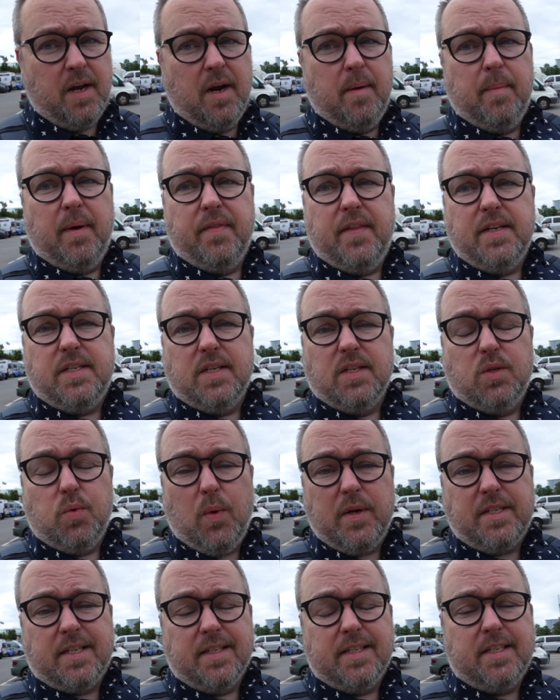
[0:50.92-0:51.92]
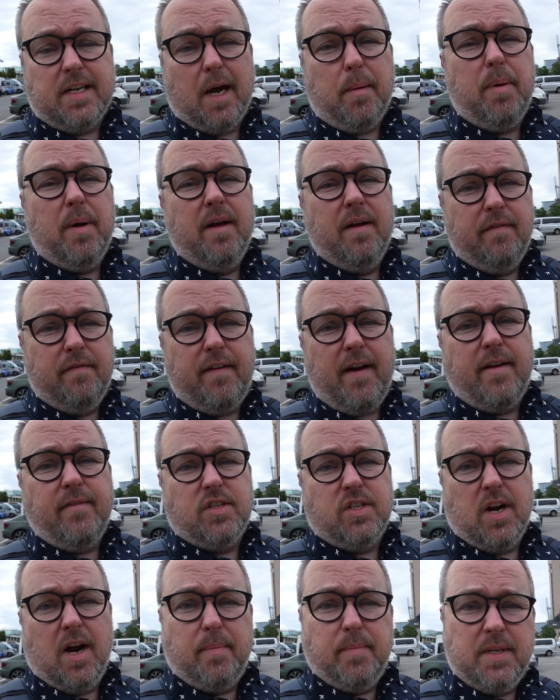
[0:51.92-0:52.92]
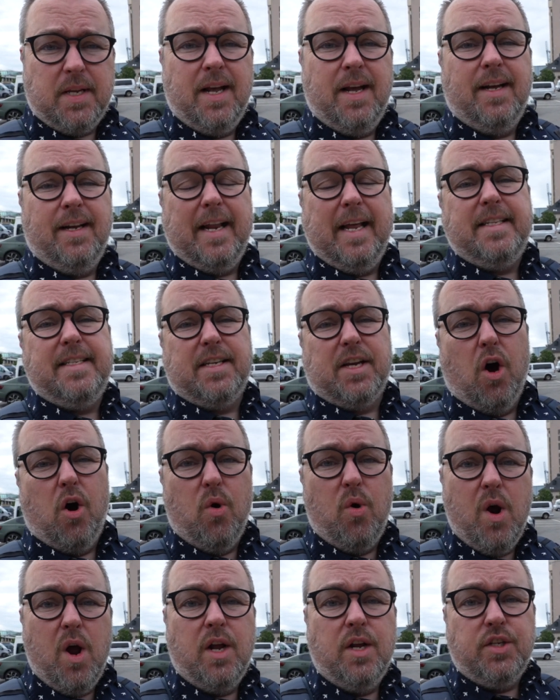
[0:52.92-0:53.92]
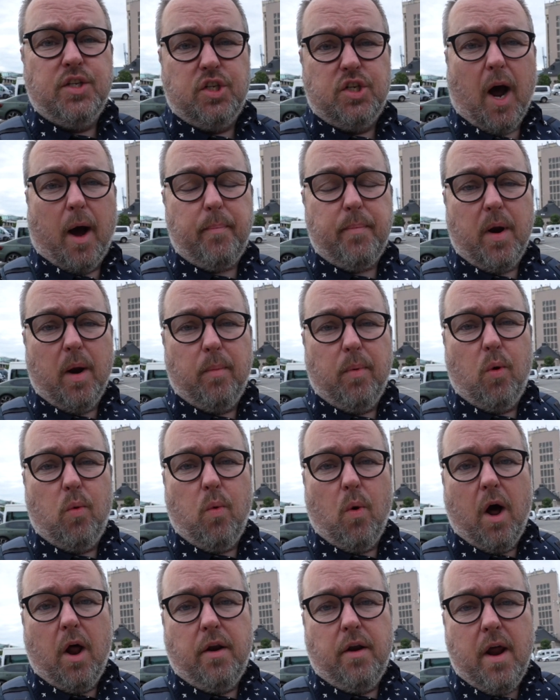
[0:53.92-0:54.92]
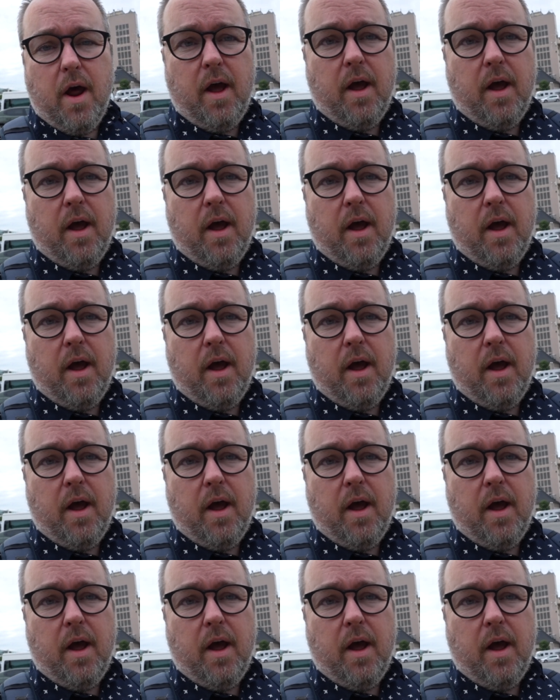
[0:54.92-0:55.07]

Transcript: But this is Whistle Stop, 5 stops, let's go, stop number 1.